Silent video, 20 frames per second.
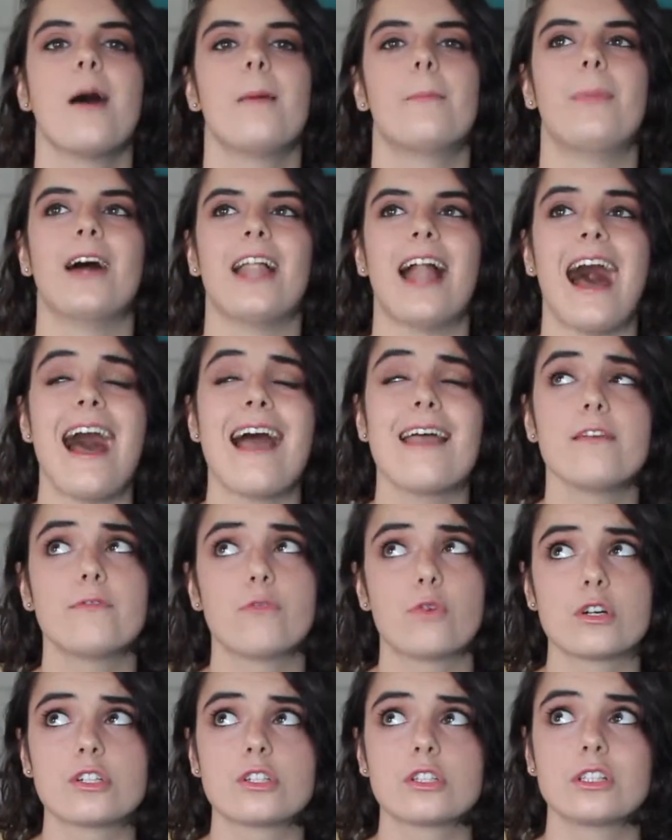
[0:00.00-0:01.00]
but I
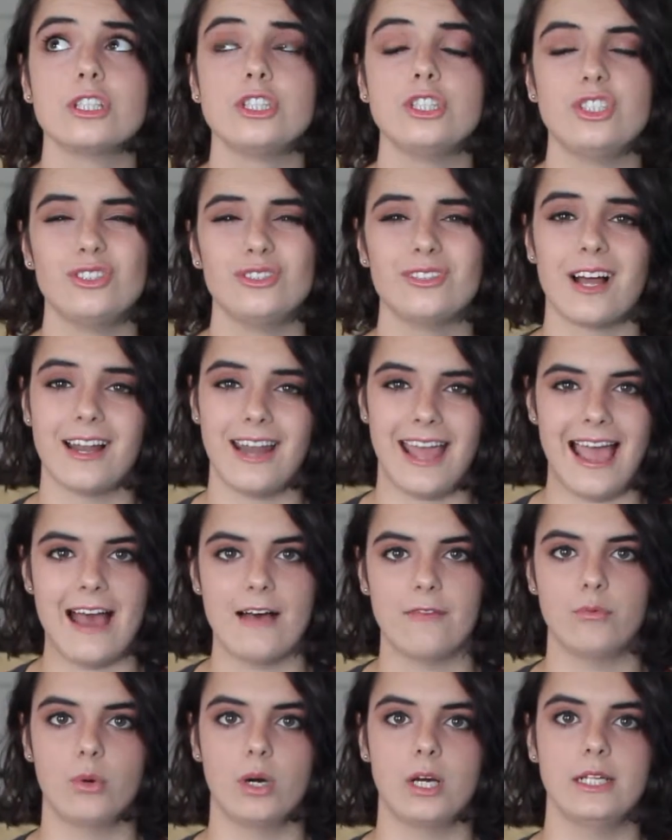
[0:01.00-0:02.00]
unfortunately do not
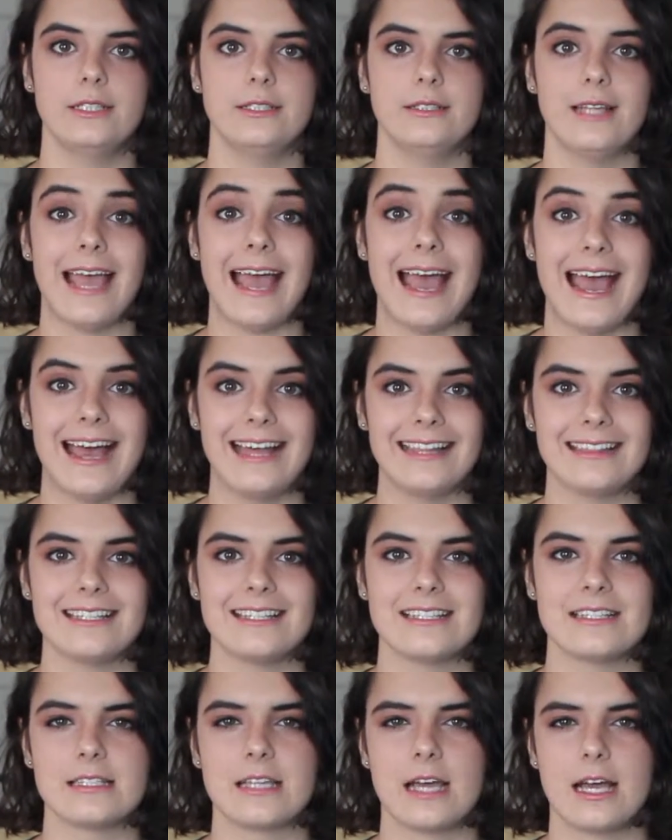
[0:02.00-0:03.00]
have one at
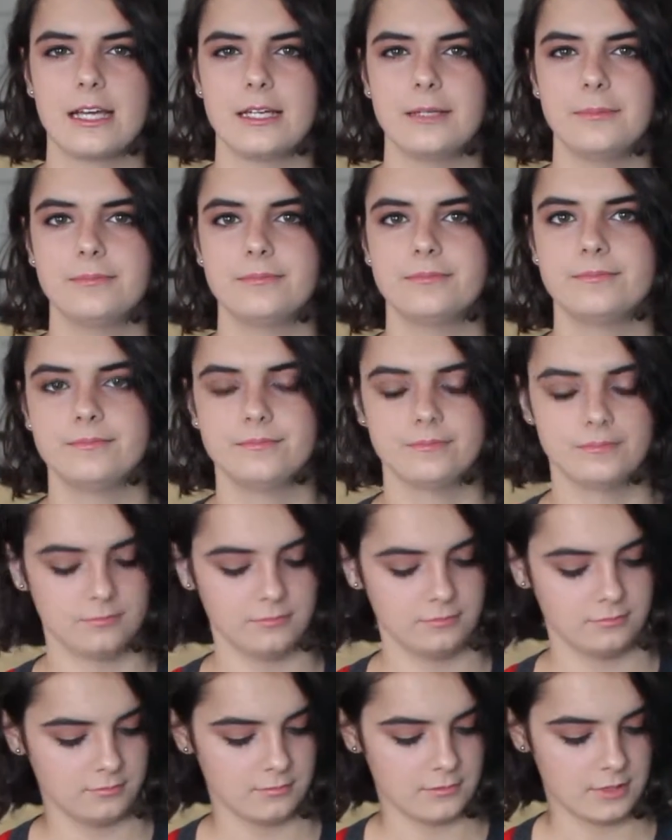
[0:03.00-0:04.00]
this time.
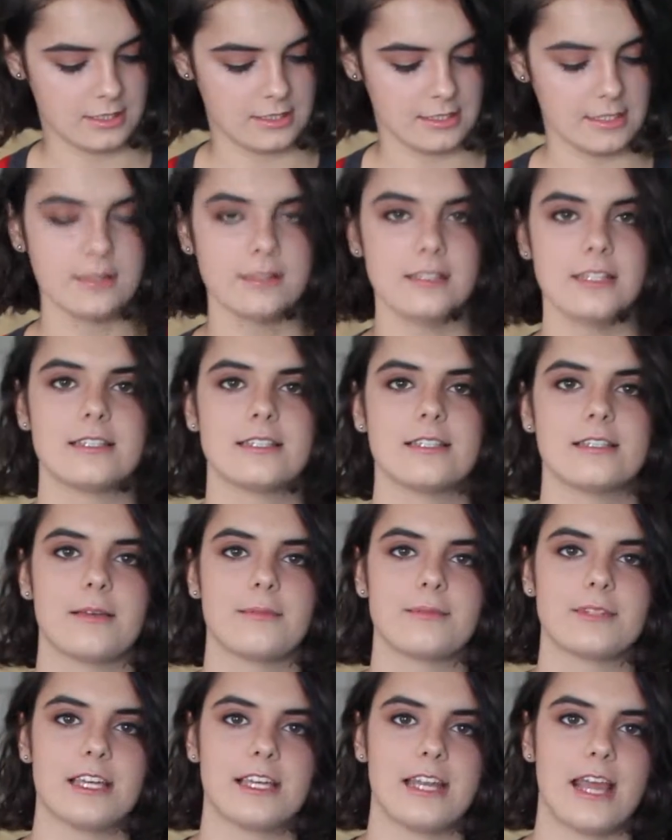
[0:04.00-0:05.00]
So this is
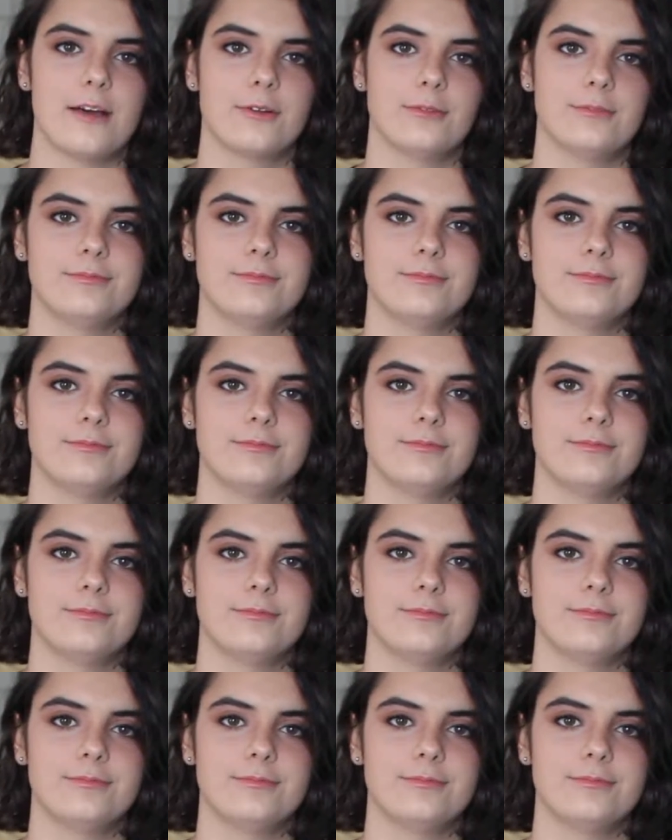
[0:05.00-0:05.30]
upside down.